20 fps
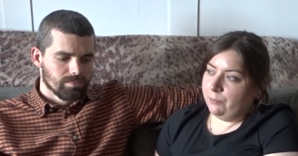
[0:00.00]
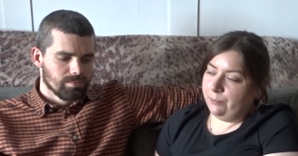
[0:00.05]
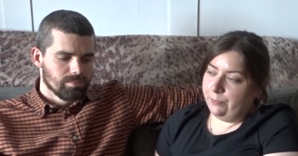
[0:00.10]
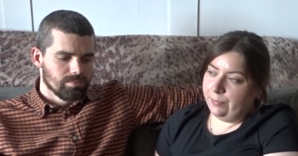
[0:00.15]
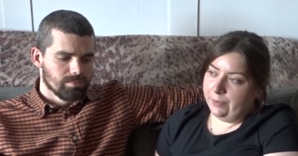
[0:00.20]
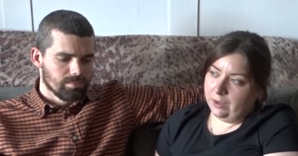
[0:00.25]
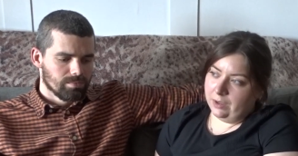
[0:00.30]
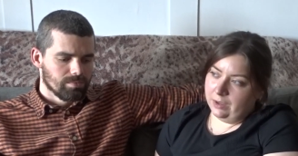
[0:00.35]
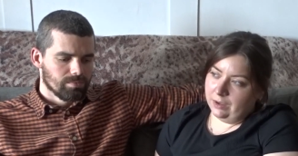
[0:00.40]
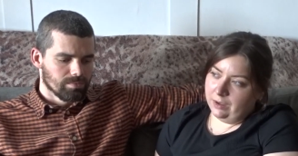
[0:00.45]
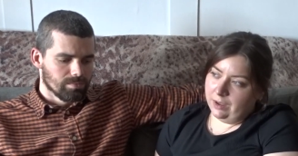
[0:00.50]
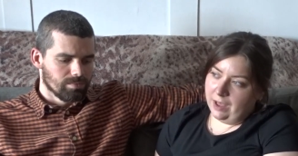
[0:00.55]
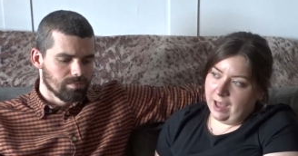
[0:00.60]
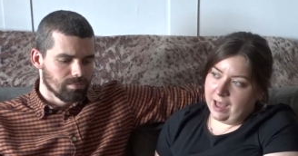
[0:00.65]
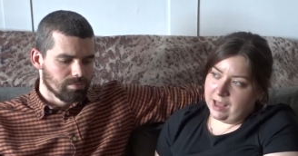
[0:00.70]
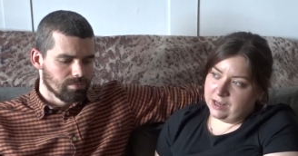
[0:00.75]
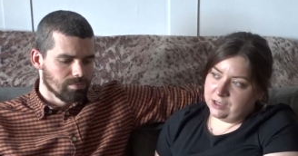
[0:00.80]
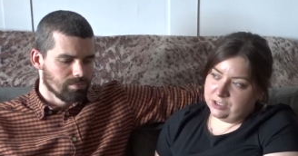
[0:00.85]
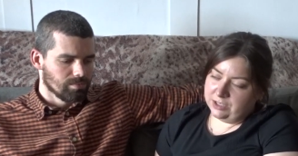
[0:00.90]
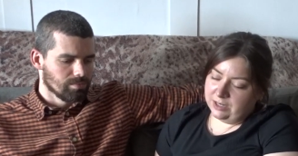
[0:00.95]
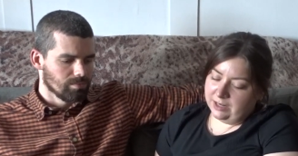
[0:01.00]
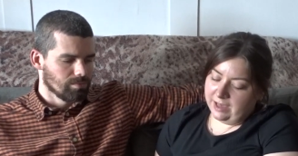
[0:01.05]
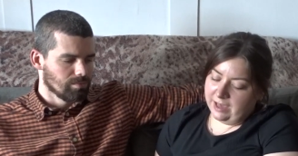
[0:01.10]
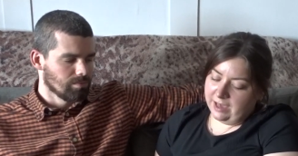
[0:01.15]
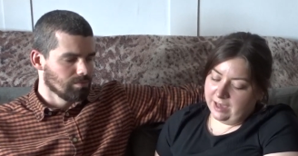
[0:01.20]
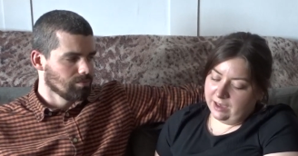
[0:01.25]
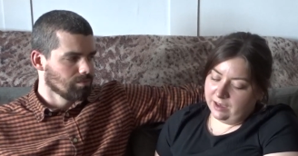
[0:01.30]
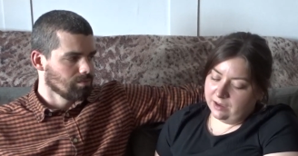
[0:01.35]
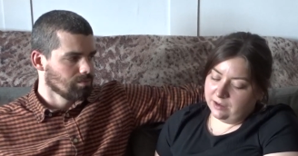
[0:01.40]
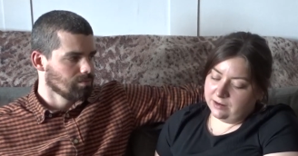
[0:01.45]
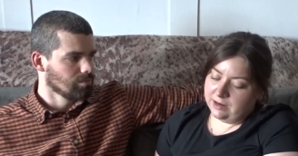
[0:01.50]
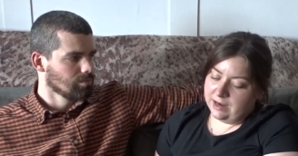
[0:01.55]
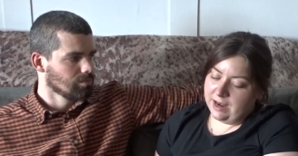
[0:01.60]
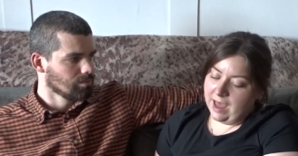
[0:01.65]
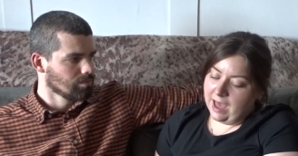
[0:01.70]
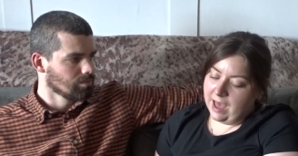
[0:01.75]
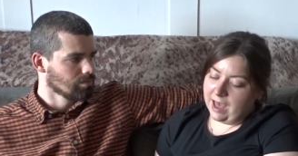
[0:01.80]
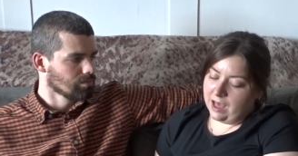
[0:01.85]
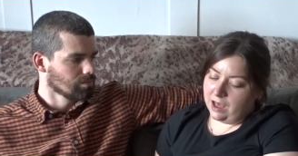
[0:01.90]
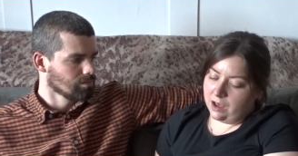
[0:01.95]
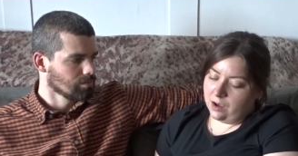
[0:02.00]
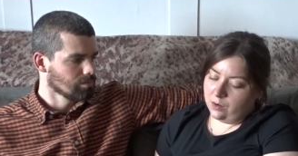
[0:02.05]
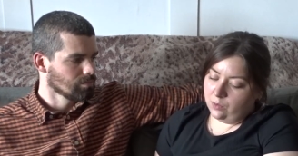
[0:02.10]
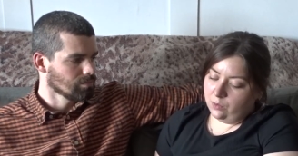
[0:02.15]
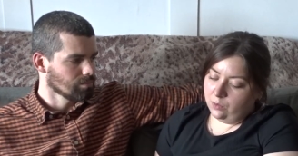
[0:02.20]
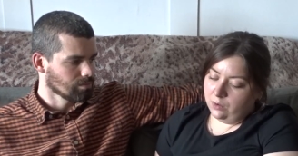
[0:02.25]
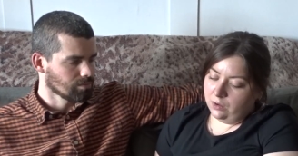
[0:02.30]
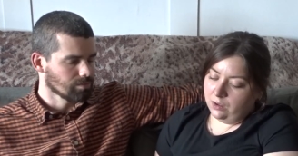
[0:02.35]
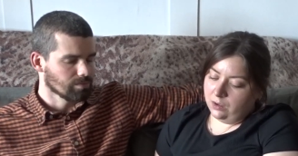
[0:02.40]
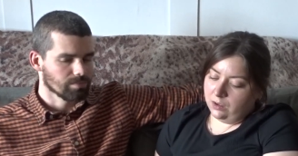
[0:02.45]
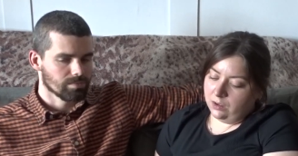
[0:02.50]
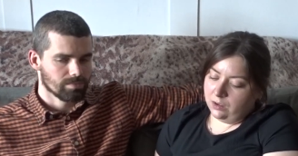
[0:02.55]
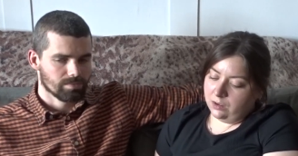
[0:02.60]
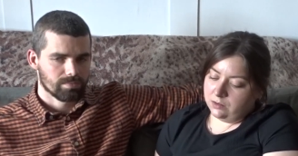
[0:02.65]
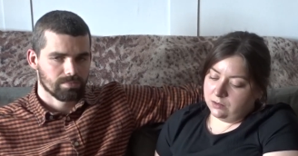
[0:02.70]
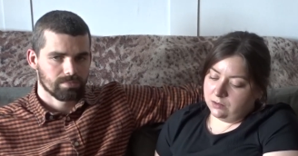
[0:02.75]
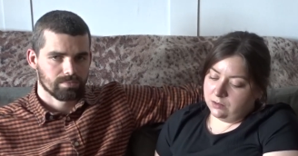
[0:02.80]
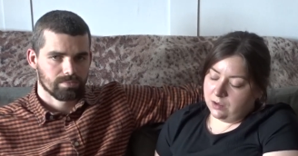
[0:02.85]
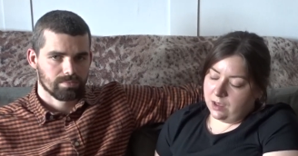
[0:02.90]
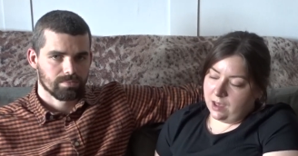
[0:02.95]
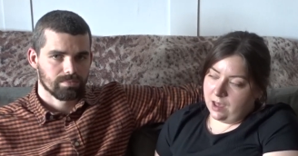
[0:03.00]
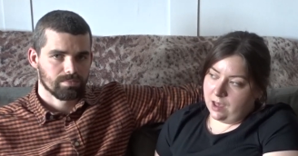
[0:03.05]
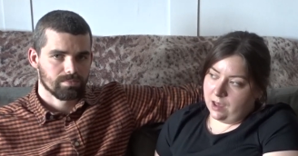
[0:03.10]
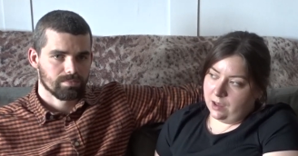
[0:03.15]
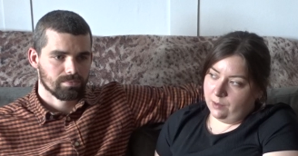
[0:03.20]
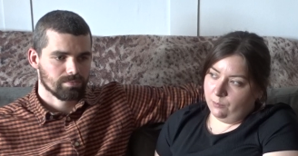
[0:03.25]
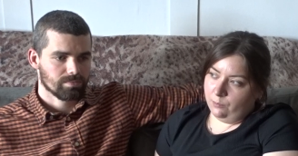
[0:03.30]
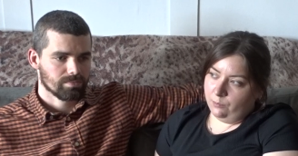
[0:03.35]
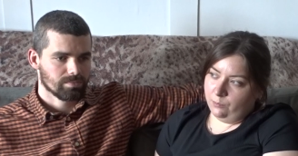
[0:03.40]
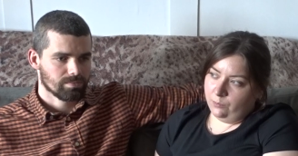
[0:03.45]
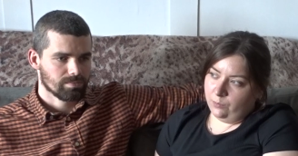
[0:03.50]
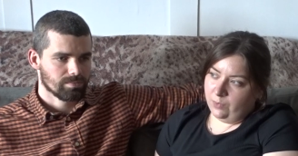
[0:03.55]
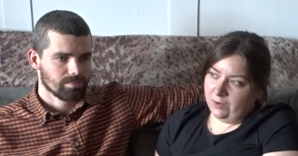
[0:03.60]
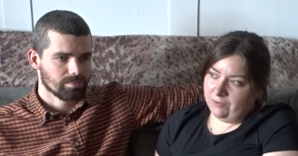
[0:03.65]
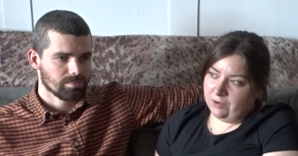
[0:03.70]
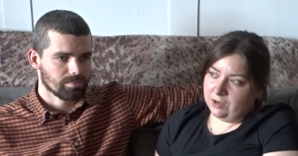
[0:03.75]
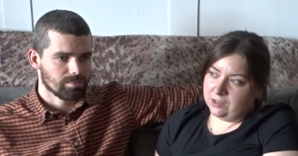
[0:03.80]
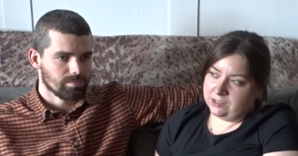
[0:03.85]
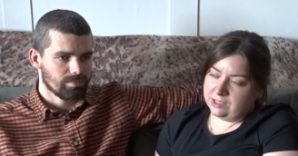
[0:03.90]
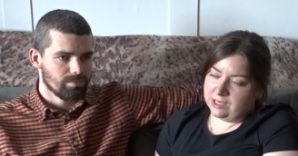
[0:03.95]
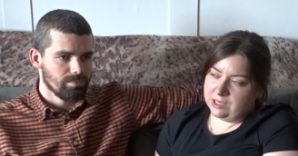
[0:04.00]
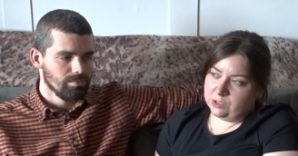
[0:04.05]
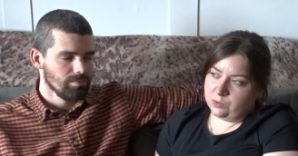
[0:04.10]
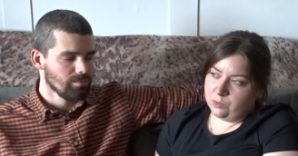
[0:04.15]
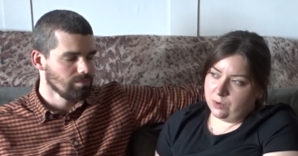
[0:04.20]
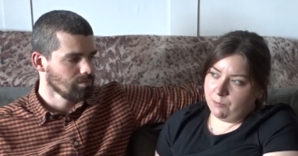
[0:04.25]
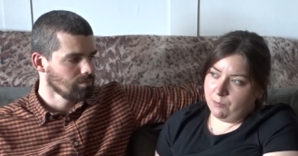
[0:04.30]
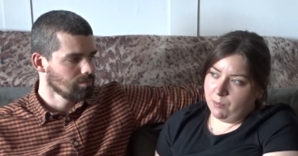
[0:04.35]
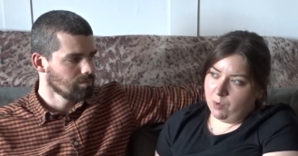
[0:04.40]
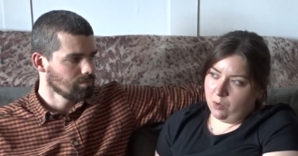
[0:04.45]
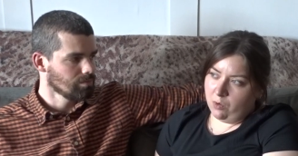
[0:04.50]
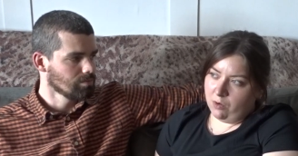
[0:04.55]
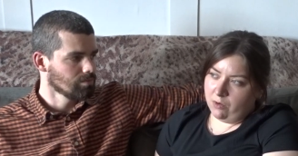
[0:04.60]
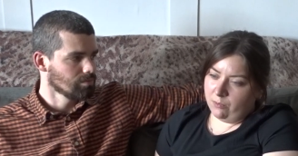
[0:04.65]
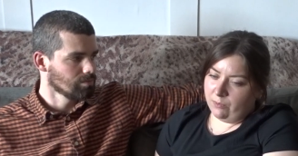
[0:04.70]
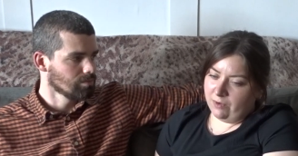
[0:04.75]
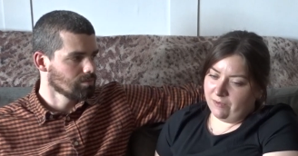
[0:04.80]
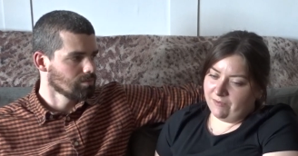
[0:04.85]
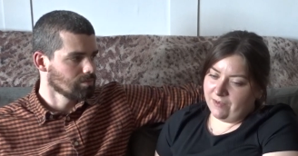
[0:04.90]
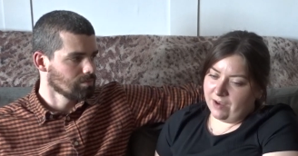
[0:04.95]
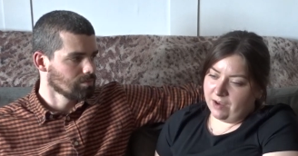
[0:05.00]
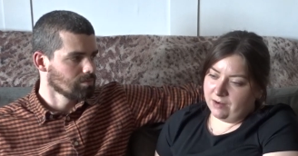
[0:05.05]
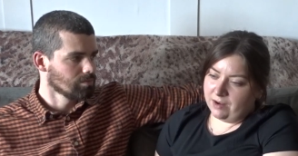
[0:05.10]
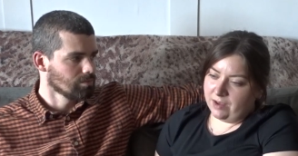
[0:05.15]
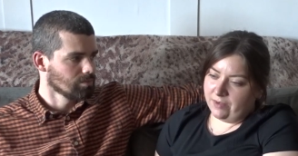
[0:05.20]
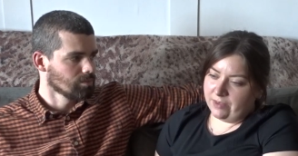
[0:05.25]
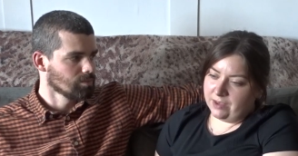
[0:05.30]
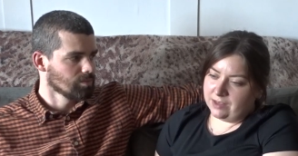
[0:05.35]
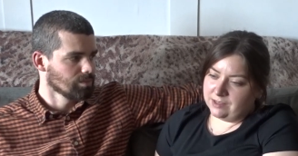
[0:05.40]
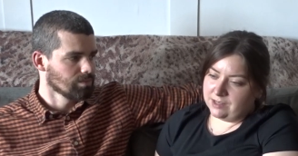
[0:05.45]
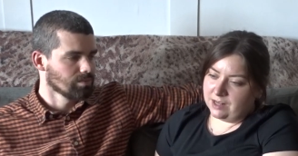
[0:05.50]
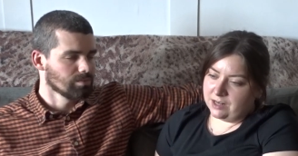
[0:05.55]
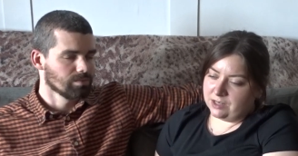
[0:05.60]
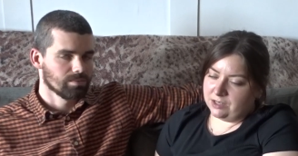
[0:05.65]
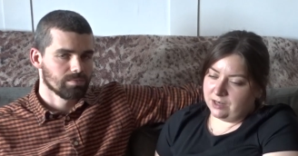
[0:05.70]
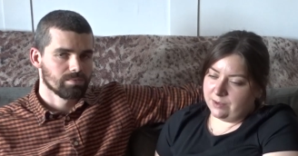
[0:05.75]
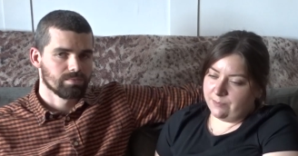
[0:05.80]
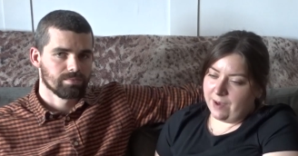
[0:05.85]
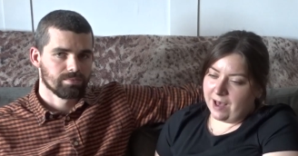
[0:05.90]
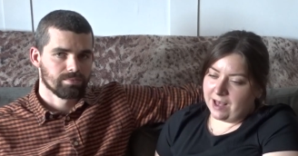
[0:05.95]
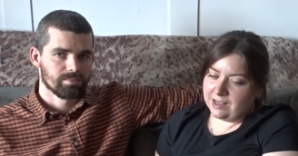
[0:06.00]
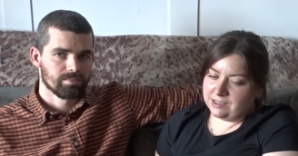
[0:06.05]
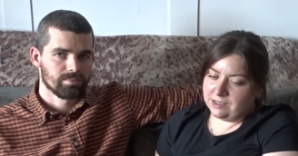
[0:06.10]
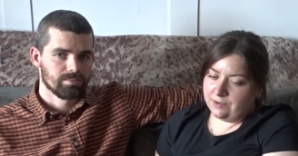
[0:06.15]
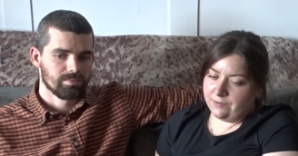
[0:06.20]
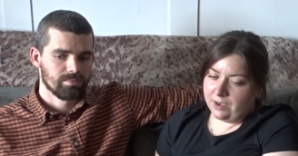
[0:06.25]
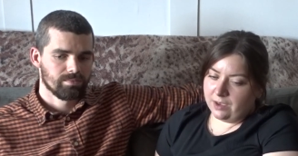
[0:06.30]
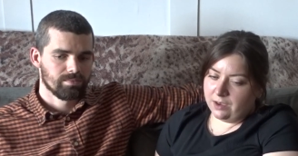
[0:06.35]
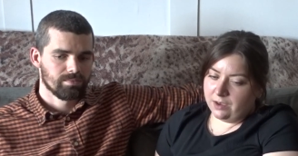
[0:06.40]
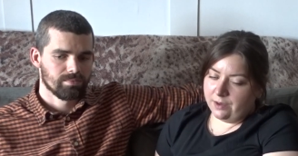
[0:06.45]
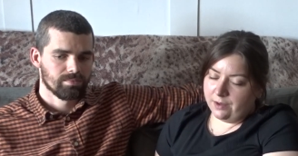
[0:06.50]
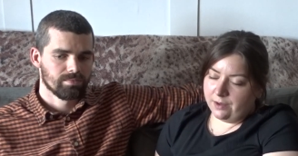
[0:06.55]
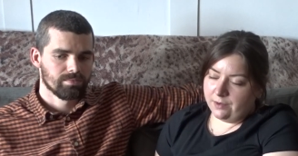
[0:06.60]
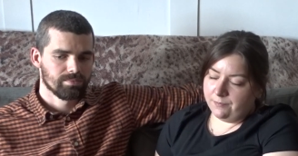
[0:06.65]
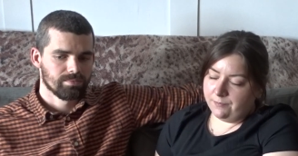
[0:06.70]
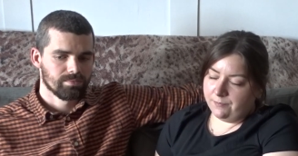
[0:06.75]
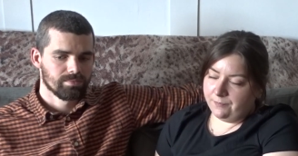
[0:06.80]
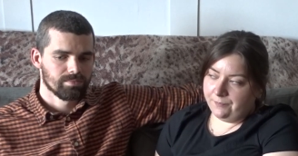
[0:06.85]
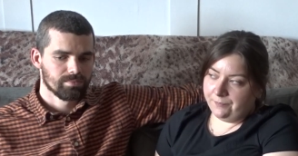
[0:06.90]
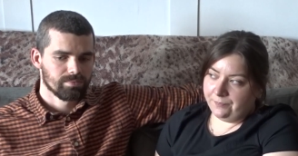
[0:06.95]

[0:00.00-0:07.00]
Speaker 1: but actually, now um, we've looked into it more and we found out that it's actually passive income.